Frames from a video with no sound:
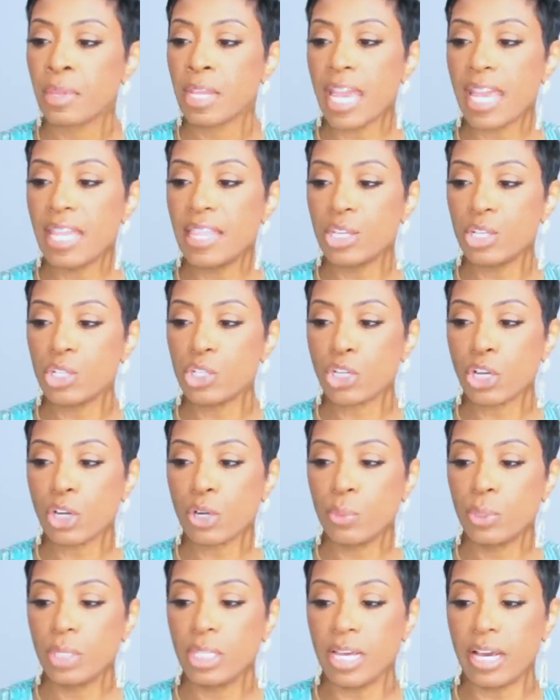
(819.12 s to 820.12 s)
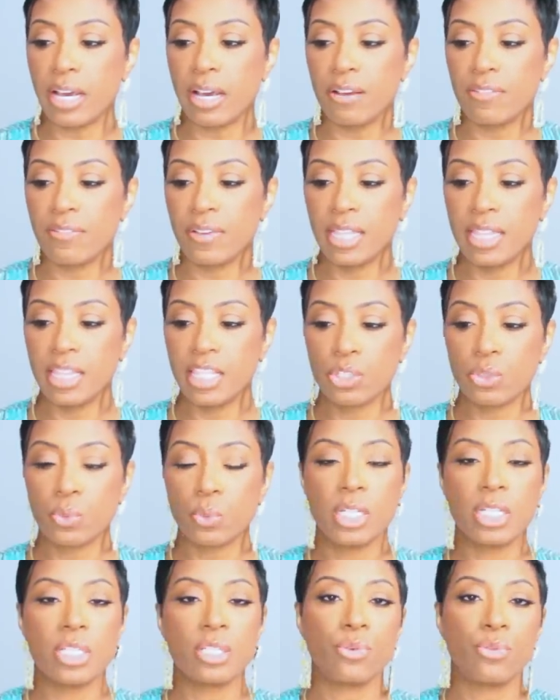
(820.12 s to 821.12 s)
And this shirt we love. And this
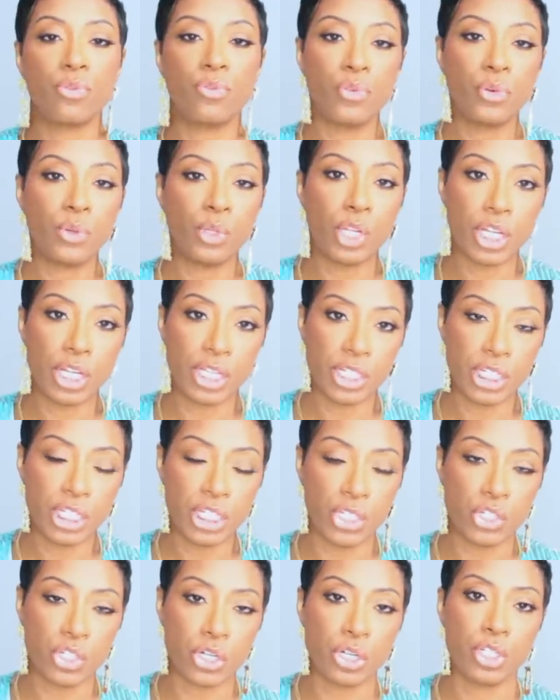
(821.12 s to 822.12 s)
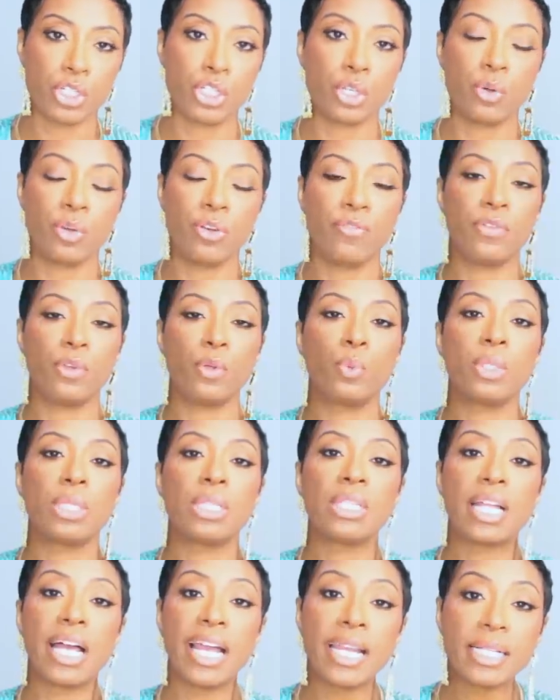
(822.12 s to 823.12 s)
one is a full-on t-shirt. So if you would
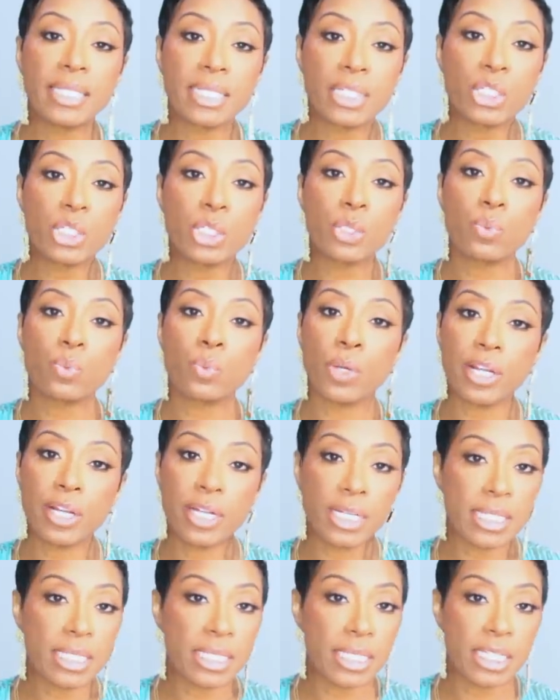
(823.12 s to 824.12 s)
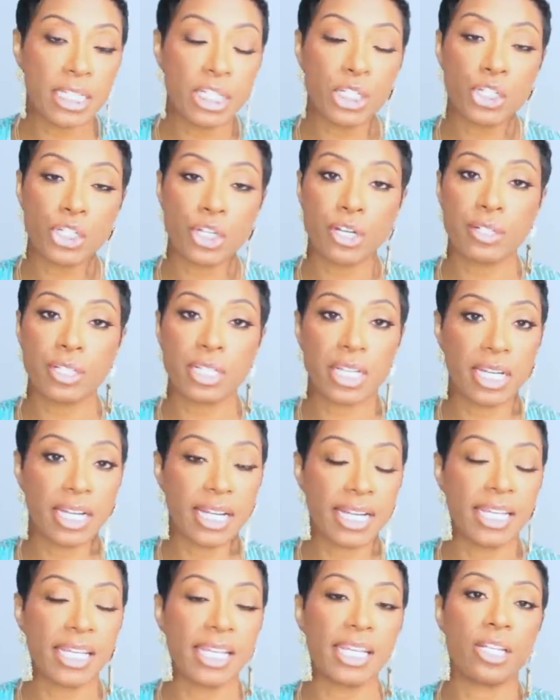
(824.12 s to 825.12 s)
like to just wear it as a t-shirt, tuck
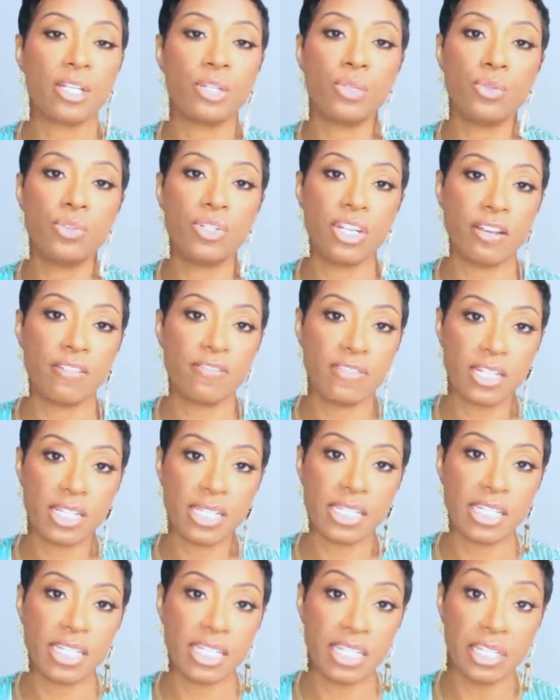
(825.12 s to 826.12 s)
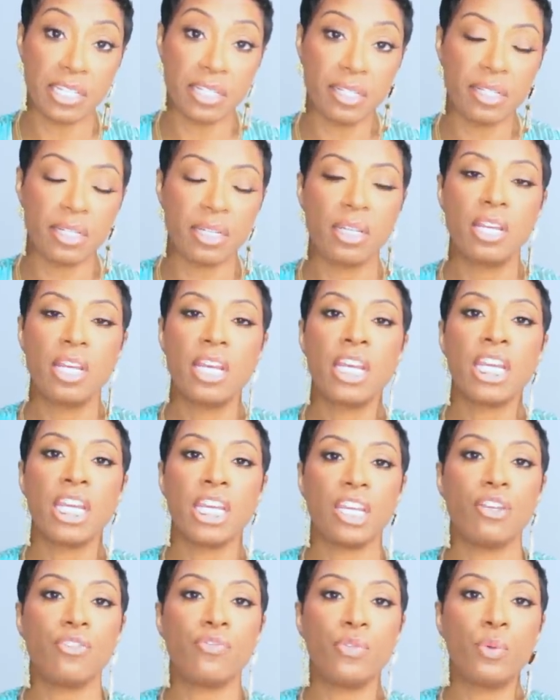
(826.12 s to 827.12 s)
it in, you definitely could.
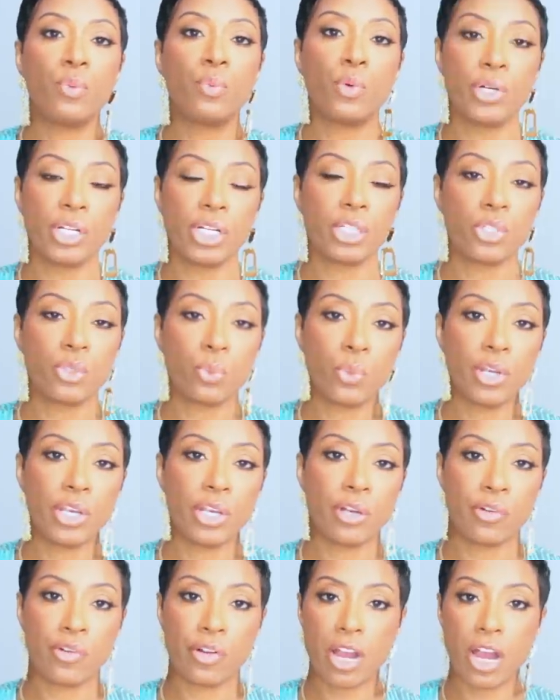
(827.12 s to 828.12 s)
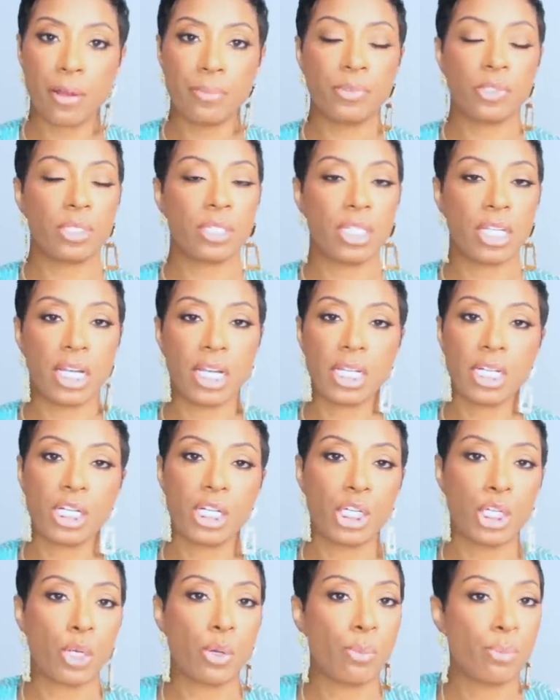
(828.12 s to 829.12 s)
If you wanted to wear it cropped, just tuck it
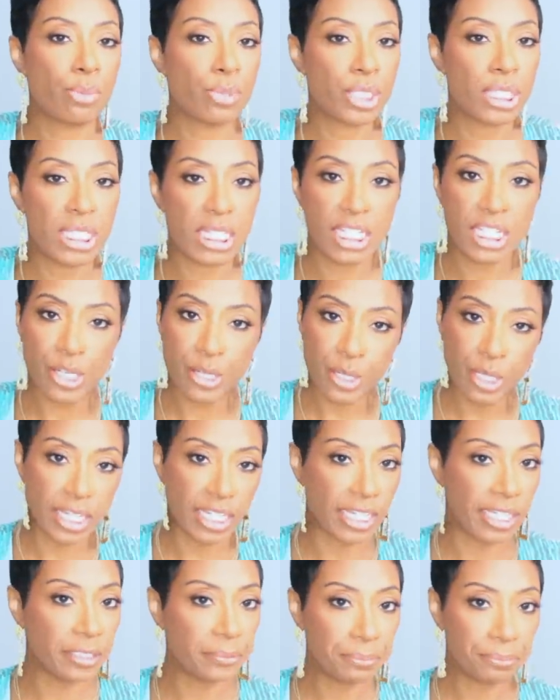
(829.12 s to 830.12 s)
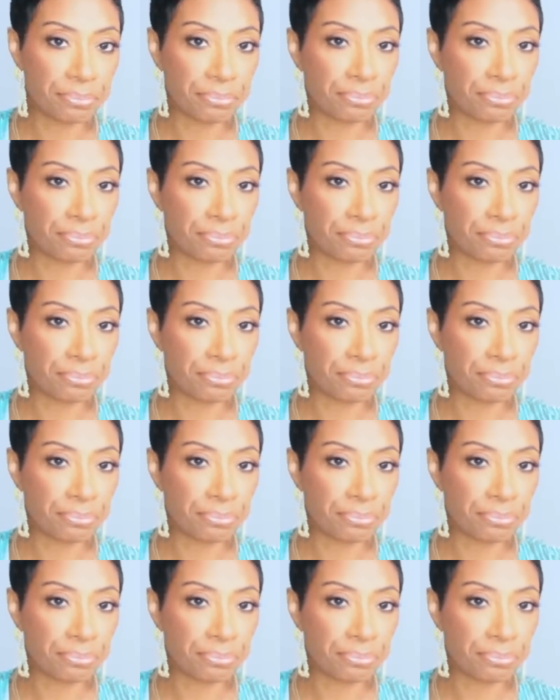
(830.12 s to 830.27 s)
under your brassiere, honey.